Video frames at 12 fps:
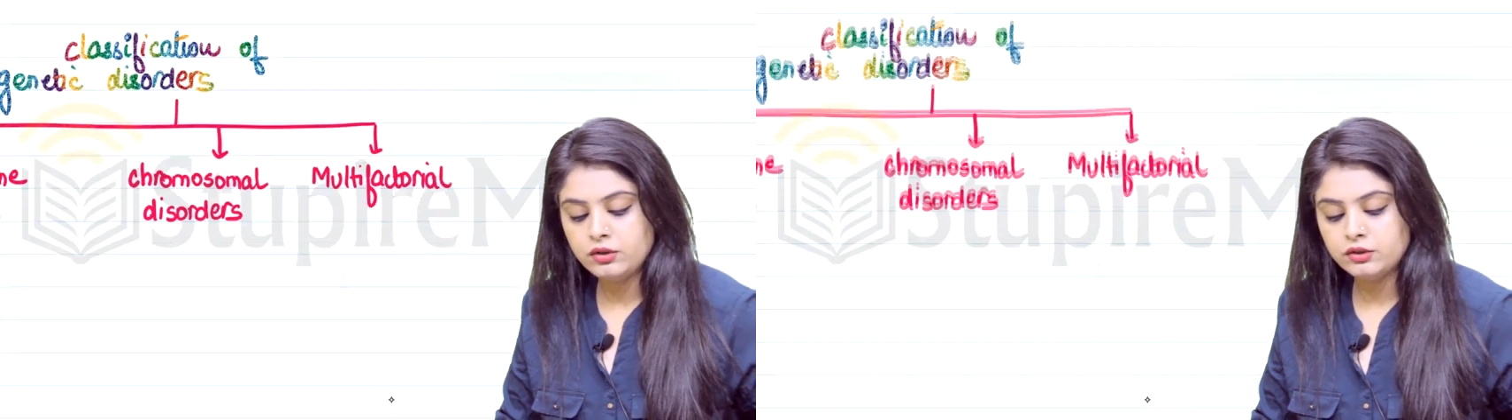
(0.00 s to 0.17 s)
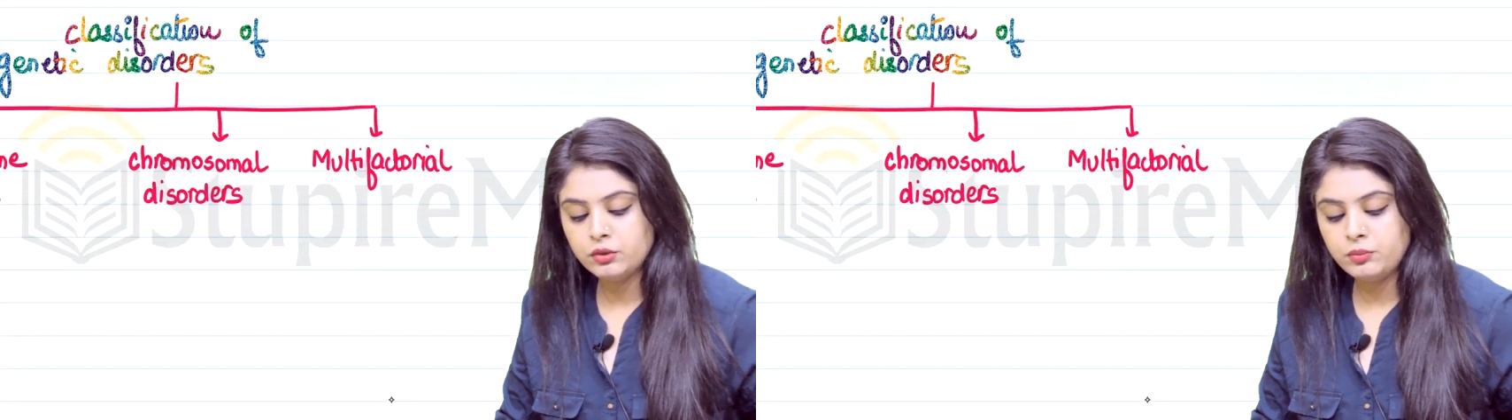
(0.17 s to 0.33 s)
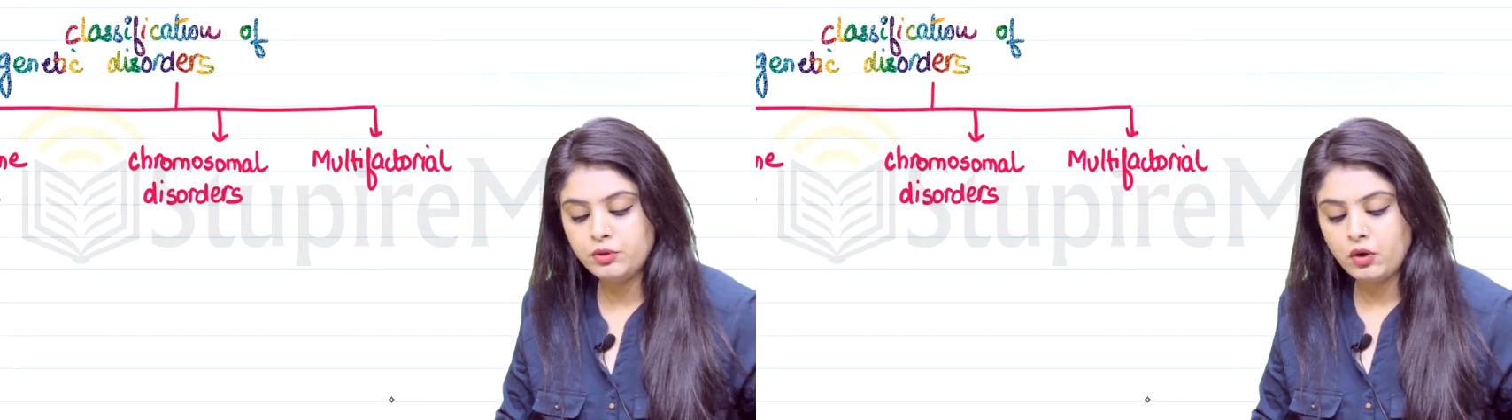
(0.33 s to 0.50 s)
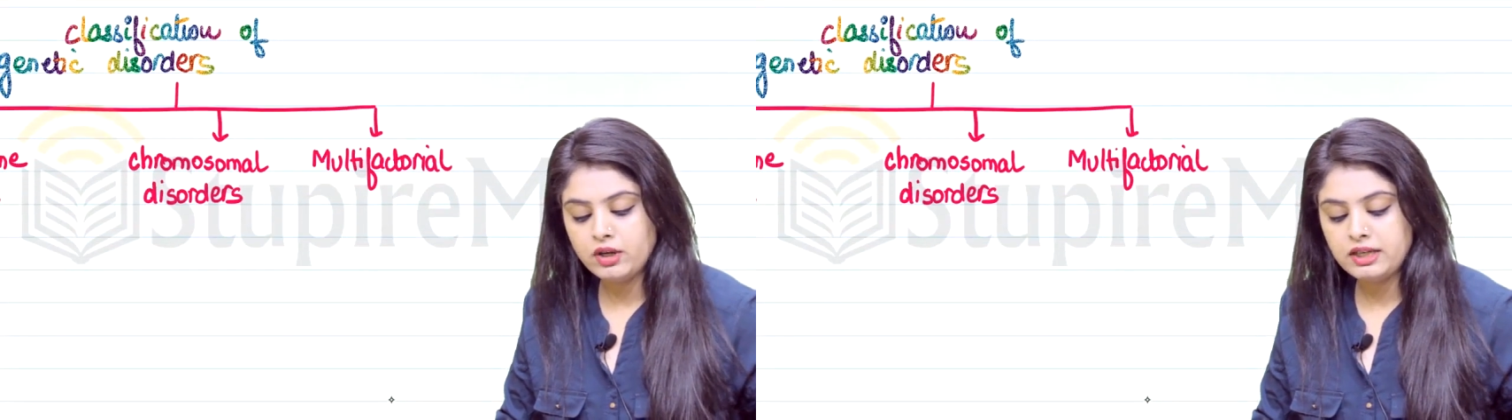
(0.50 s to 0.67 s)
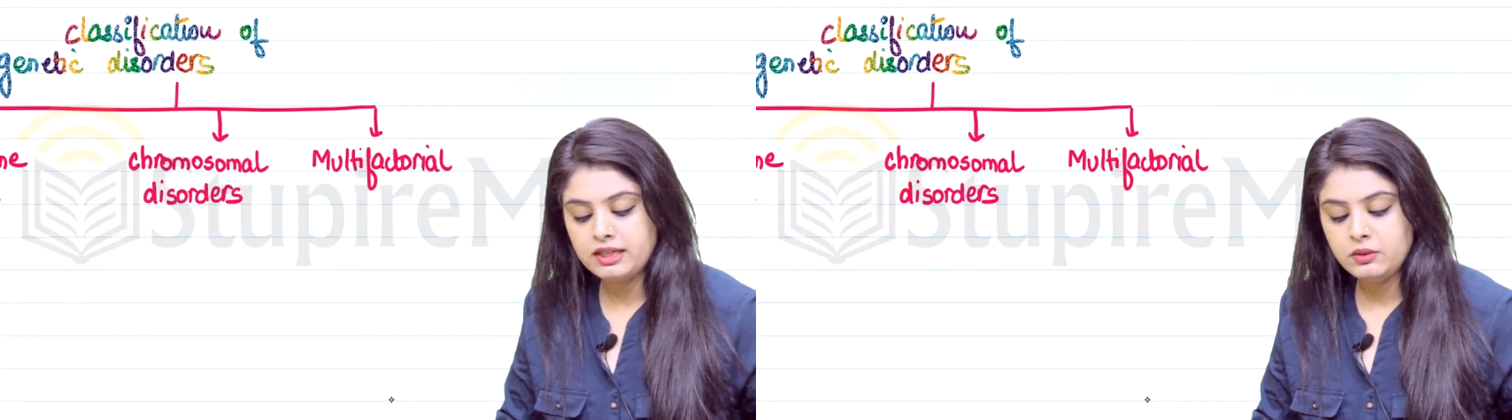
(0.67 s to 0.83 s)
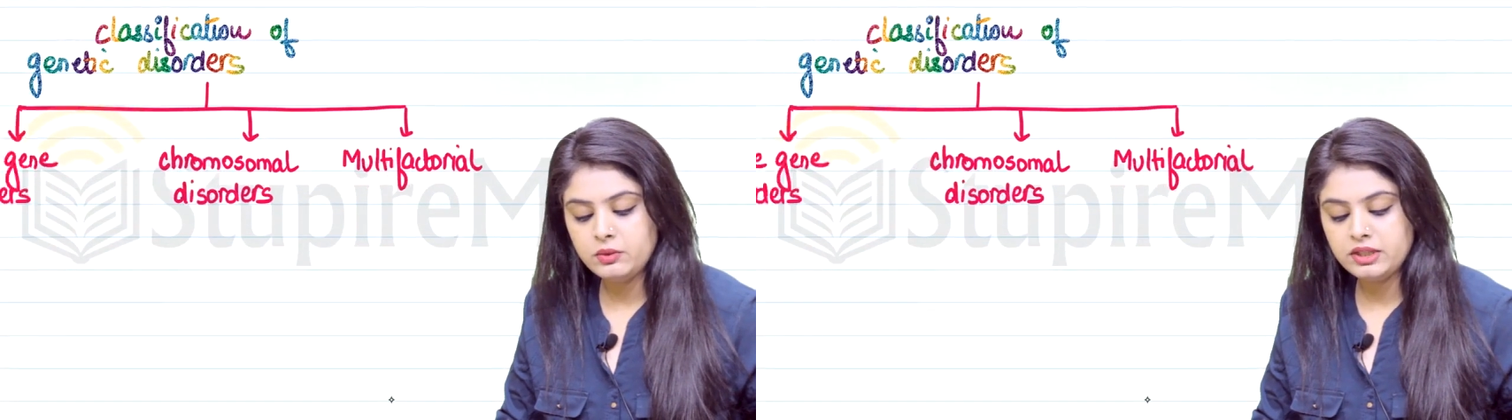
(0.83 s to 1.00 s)
So
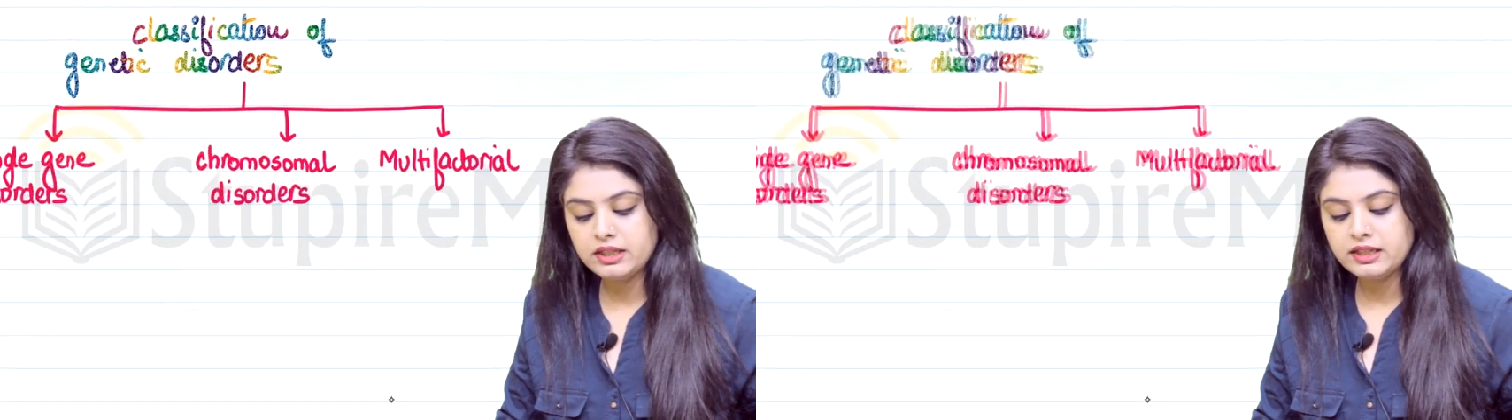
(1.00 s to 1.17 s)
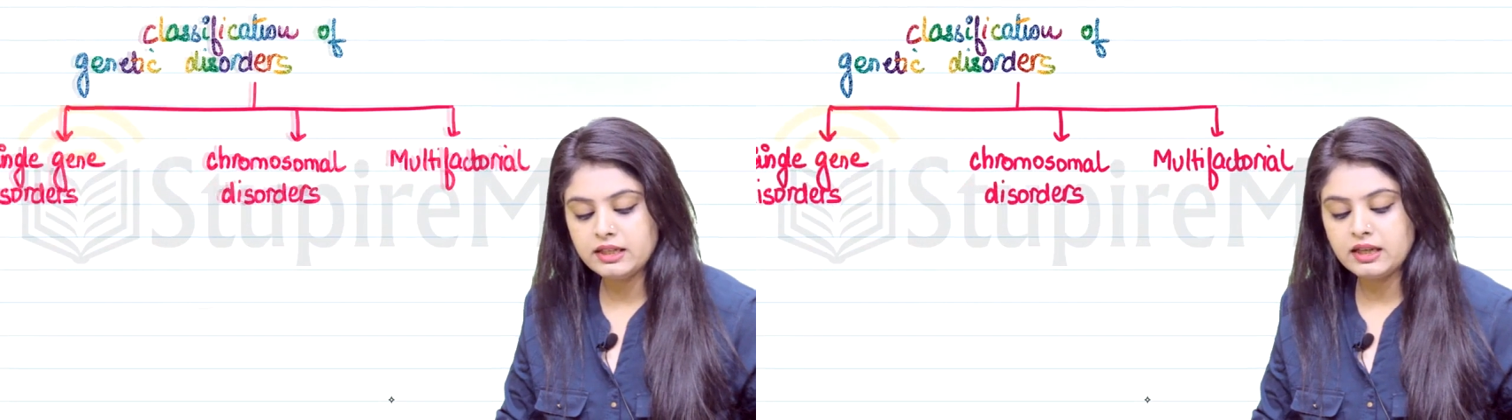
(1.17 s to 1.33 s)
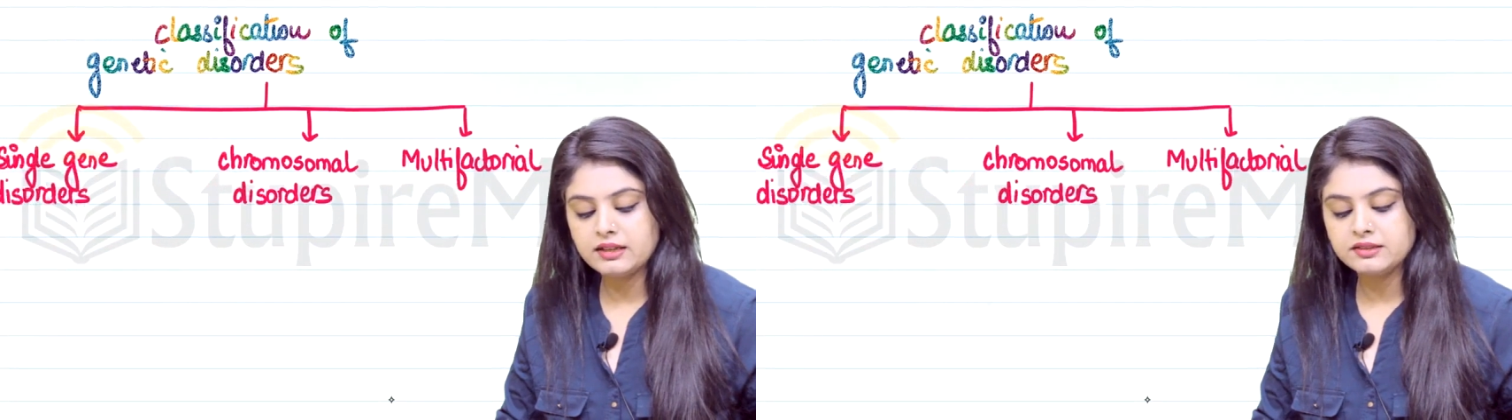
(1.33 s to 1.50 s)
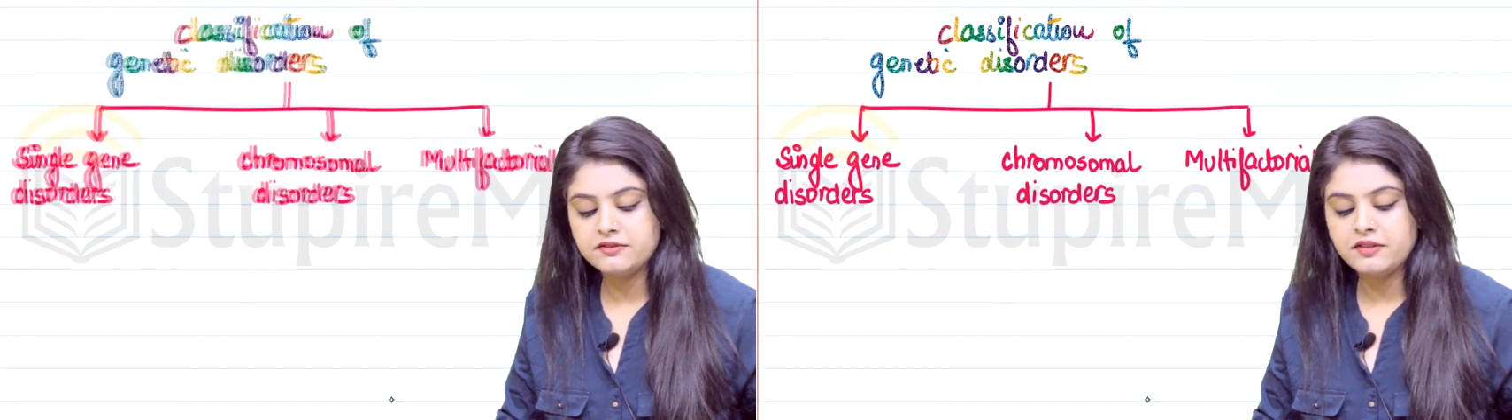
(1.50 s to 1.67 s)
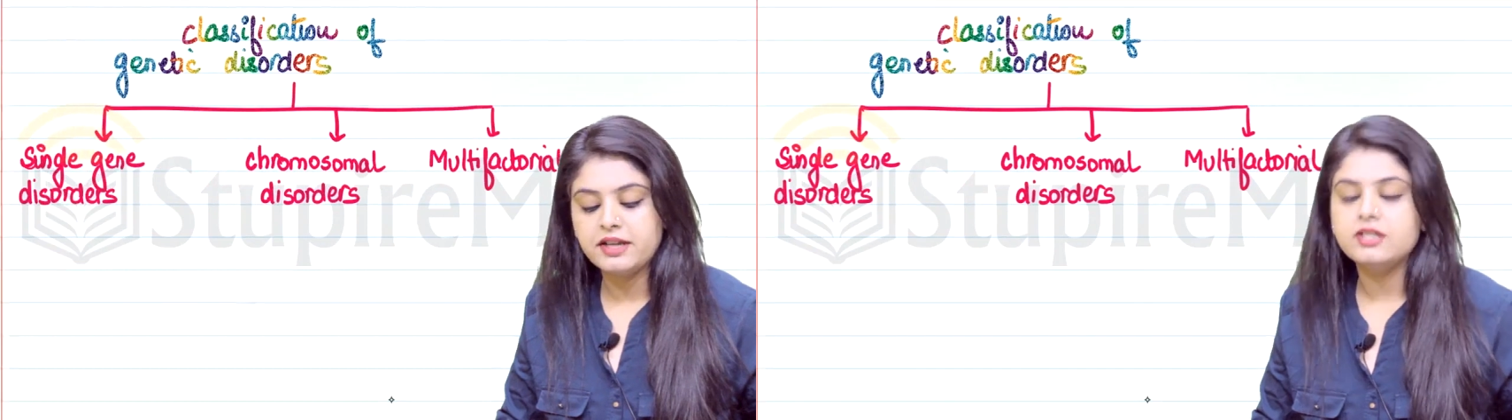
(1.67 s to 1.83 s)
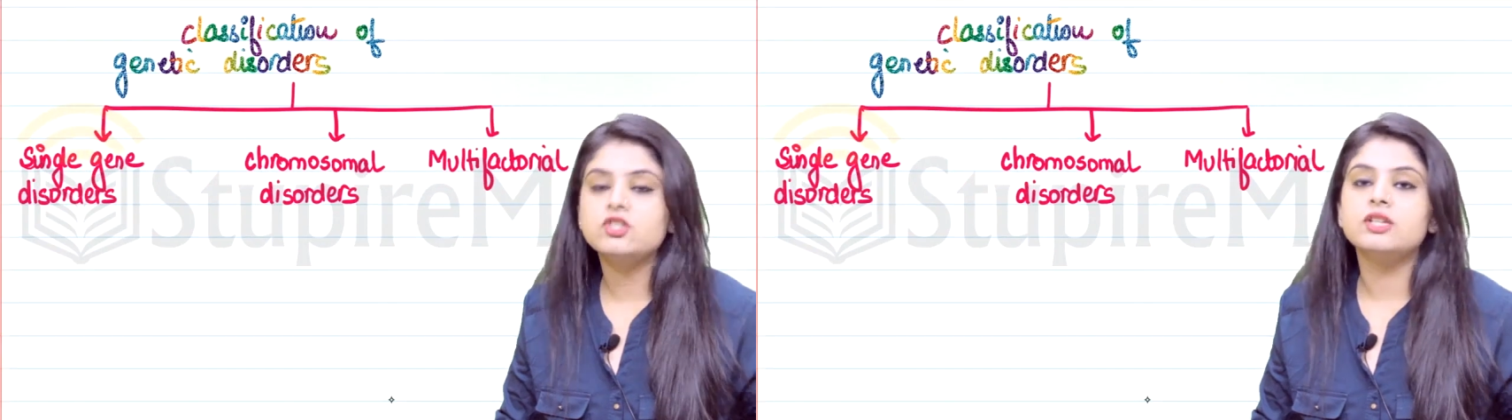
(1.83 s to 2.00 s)
broadly, we can classify